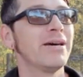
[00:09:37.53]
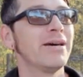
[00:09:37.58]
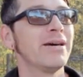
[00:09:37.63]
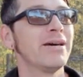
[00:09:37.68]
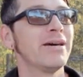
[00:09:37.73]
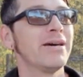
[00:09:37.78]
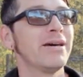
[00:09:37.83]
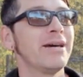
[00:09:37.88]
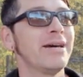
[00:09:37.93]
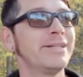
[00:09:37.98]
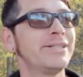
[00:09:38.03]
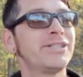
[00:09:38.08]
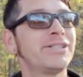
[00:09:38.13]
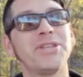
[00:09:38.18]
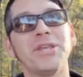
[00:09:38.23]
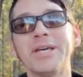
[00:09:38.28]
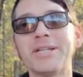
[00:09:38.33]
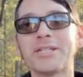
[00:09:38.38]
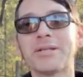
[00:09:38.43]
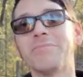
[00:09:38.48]
it's this
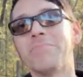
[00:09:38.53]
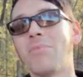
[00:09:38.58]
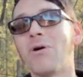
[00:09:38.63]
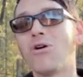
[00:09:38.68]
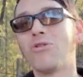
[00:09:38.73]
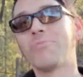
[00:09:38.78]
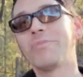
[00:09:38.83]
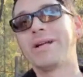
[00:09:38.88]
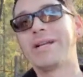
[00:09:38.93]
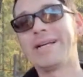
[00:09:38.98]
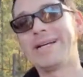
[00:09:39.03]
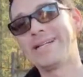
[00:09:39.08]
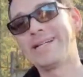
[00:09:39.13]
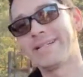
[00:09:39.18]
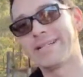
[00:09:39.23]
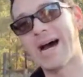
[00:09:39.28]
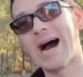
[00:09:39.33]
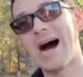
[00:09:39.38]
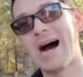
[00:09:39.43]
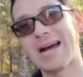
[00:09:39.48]
moment in
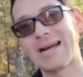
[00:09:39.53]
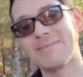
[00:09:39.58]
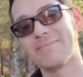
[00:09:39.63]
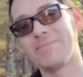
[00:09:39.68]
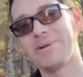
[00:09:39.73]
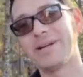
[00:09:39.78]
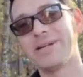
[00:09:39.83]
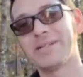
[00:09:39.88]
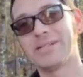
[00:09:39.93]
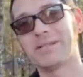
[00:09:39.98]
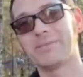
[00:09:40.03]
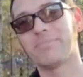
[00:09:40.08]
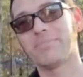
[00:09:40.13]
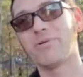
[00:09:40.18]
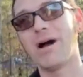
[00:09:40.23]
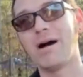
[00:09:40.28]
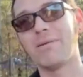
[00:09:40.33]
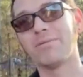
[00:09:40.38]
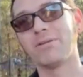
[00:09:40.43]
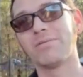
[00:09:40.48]
time is the
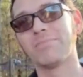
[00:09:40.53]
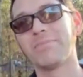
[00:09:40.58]
problem,